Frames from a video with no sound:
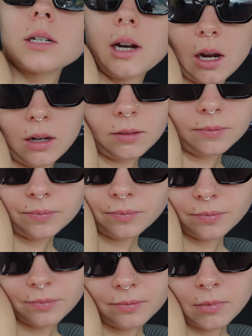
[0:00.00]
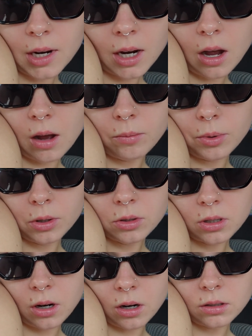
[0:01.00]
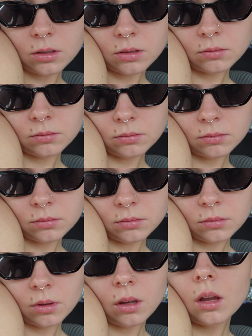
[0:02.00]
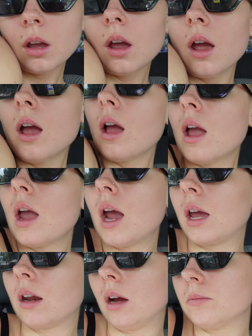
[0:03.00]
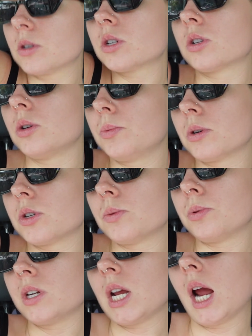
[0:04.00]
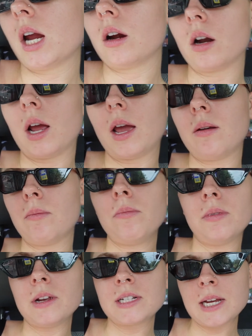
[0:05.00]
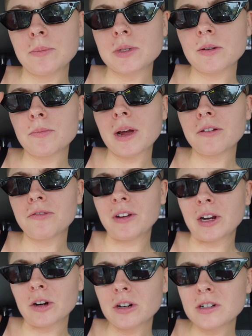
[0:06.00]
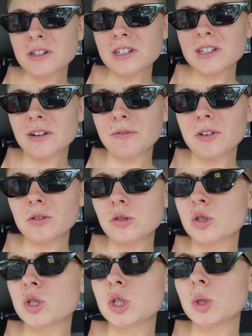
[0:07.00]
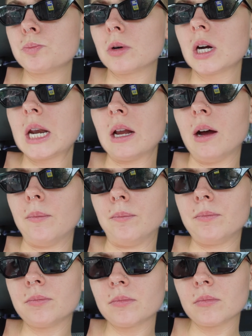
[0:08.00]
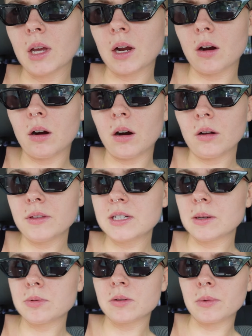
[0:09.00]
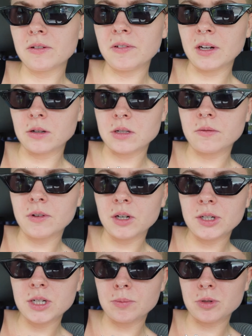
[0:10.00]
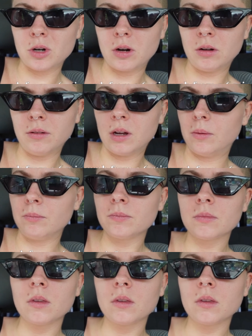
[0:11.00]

now, my Kambo scars. And I'm just super tired and the tips of my fingers feel super numb. Like all the tips of my fingers, the very tips are all numb.